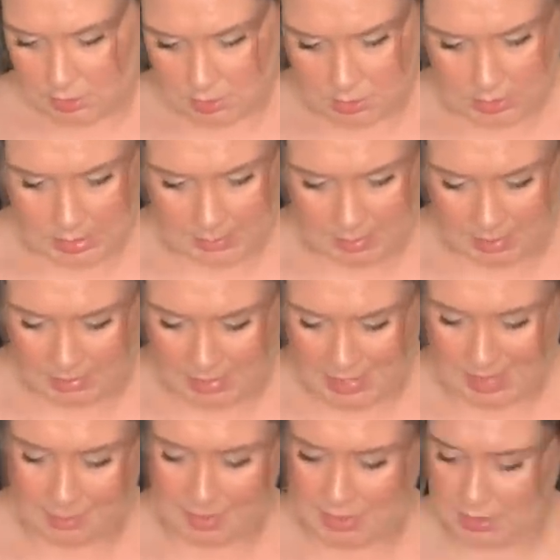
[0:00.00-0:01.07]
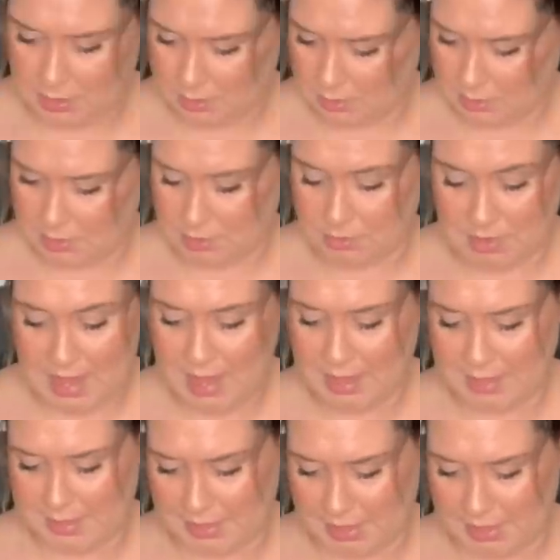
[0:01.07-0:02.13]
That made me happy. So that
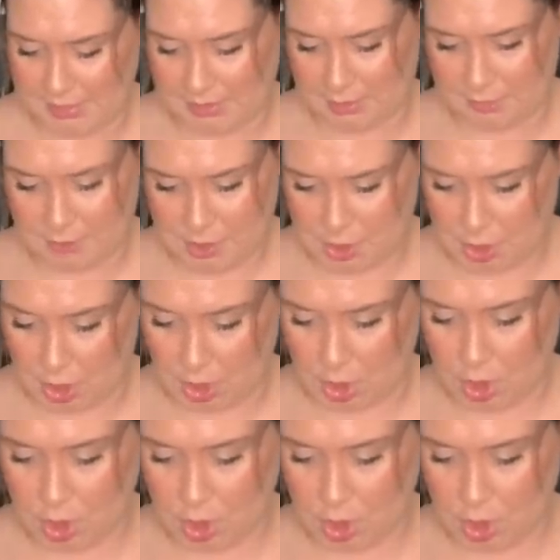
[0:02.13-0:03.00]
and an Eileen Fisher.